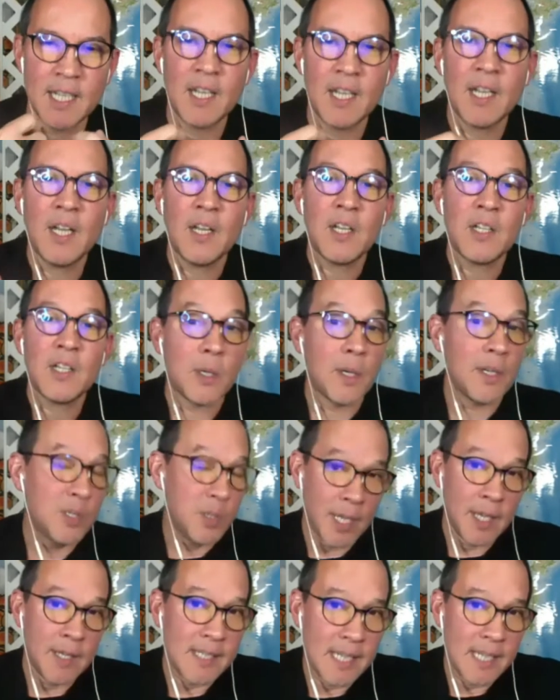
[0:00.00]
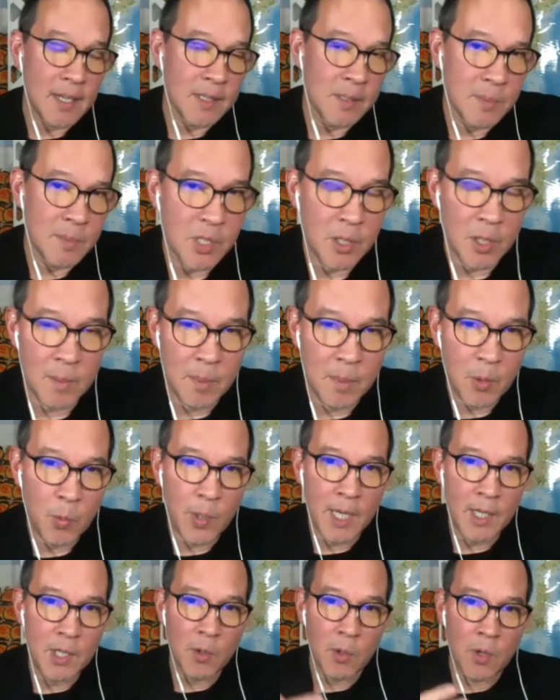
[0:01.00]
So it sounds absurd, but
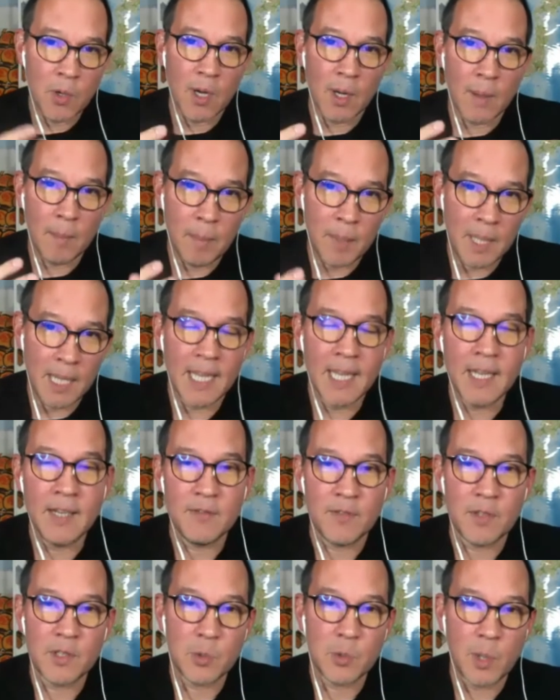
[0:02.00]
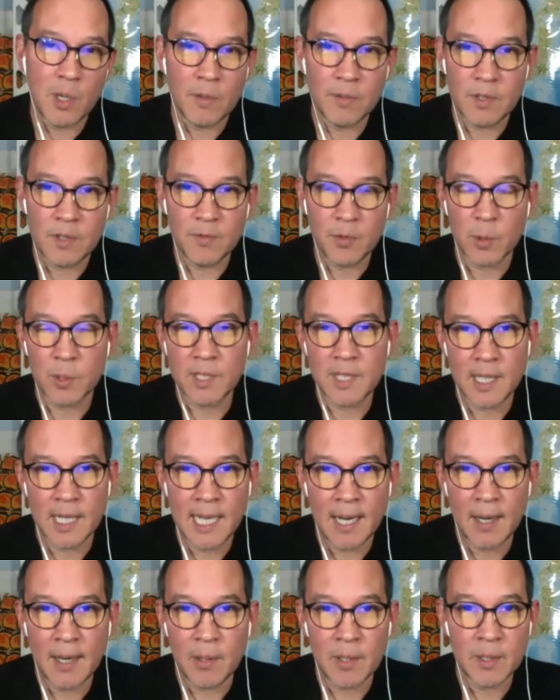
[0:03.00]
when you're on a plane for 12 to 14
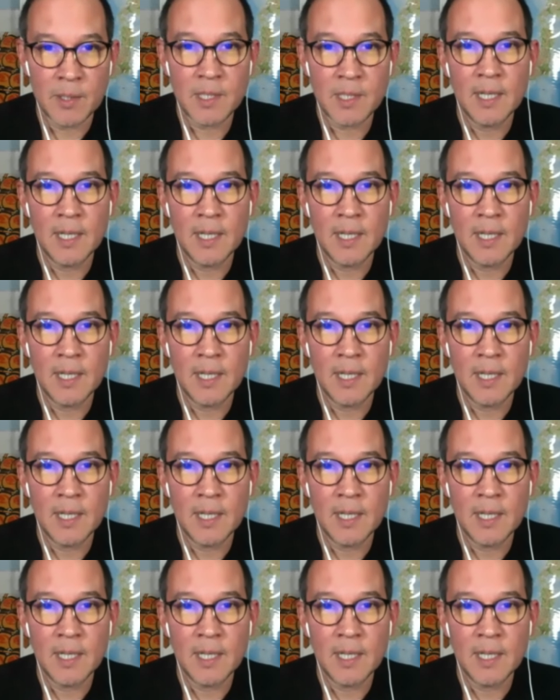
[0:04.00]
hours,